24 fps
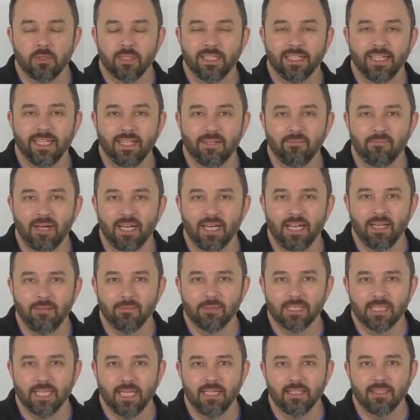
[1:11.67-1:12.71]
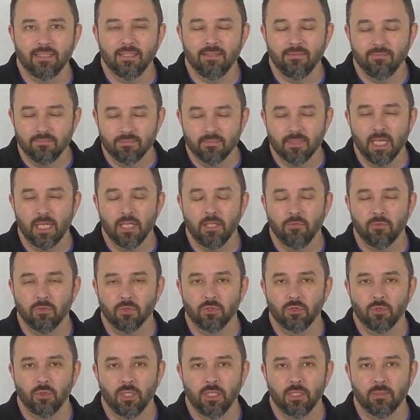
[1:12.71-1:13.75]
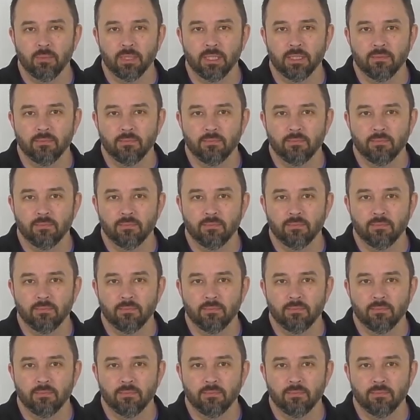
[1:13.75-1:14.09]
Again, my name is Andy. Thank you for joining me.